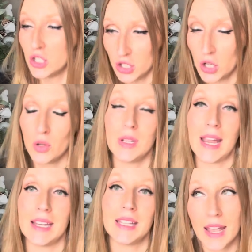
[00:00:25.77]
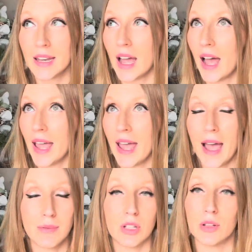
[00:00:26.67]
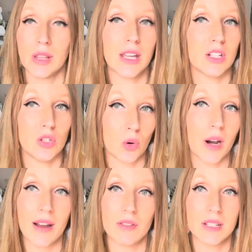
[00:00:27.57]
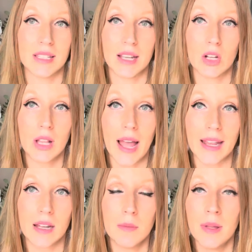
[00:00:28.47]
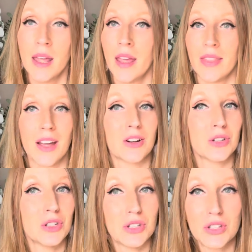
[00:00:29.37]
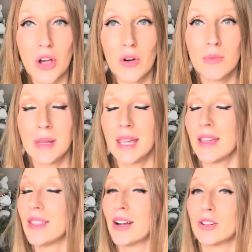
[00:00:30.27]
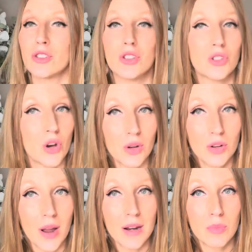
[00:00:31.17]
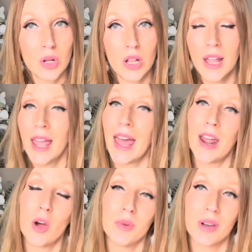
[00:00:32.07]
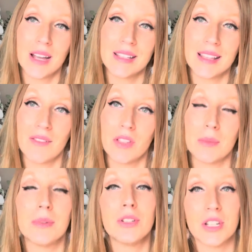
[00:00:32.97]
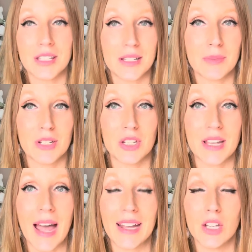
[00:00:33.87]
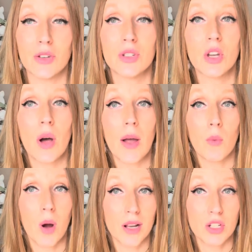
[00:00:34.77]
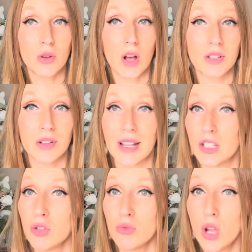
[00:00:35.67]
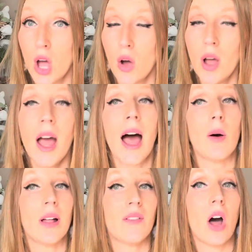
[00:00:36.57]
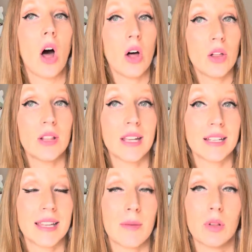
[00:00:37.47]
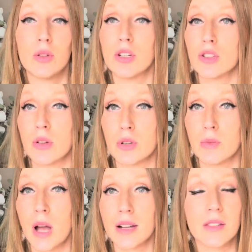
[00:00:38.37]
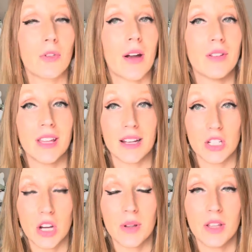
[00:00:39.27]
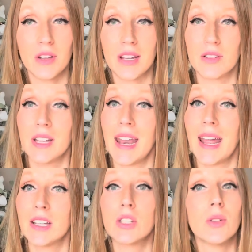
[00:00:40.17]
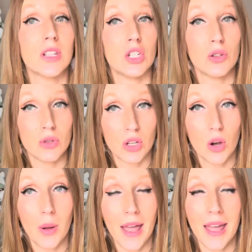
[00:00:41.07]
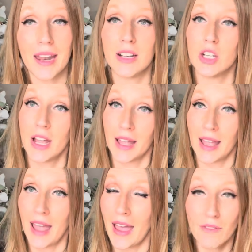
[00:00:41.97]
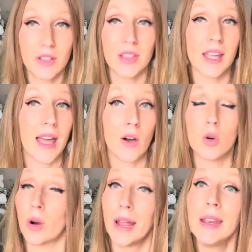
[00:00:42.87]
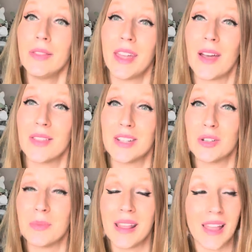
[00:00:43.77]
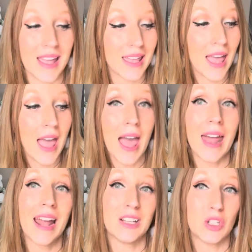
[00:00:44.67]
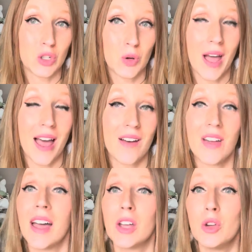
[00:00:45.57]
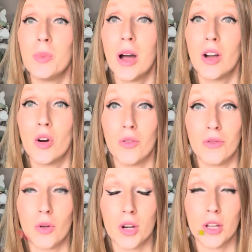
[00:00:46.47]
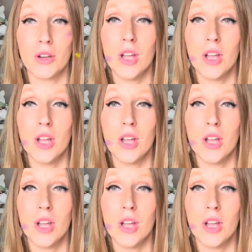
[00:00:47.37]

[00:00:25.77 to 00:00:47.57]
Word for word: to date. And I absolutely adore every single item. They are so me, they are so incredible. And I hope you guys love them just as much as I do. So I want to also let you know, I'll have all the links down below in the description box for everything I share with you here today so that you can go ahead and check everything out or anything out that you may like. And I do have a coupon code for you.